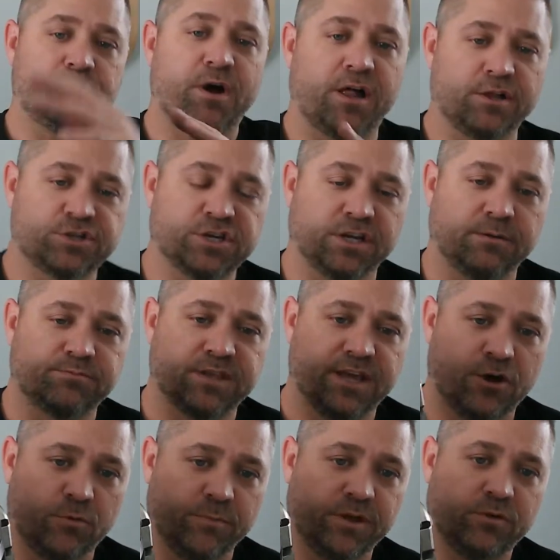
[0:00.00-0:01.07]
polishing up the
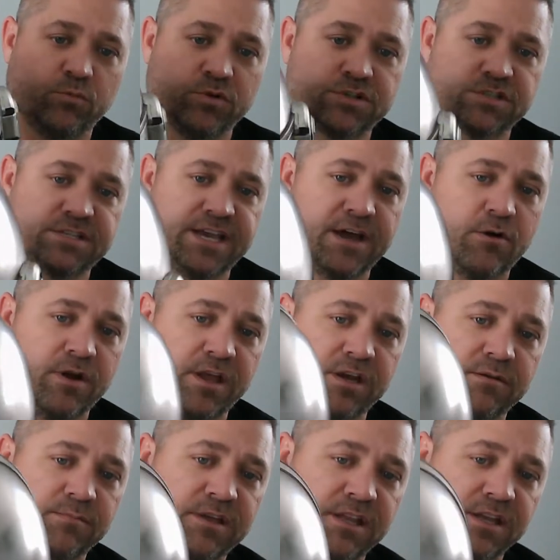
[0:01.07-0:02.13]
helmet, which is how I
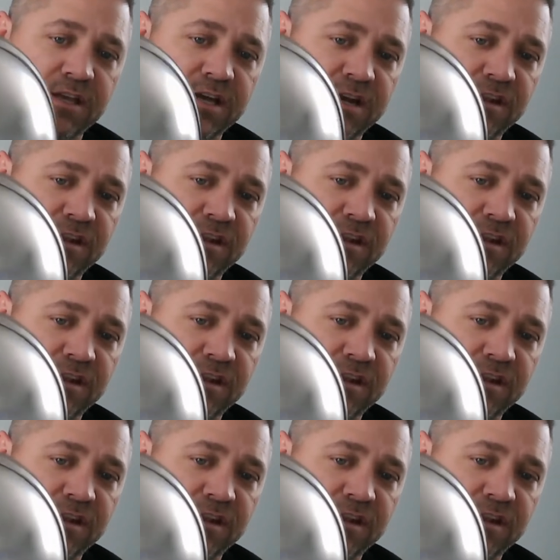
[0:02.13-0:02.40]
ended up getting kind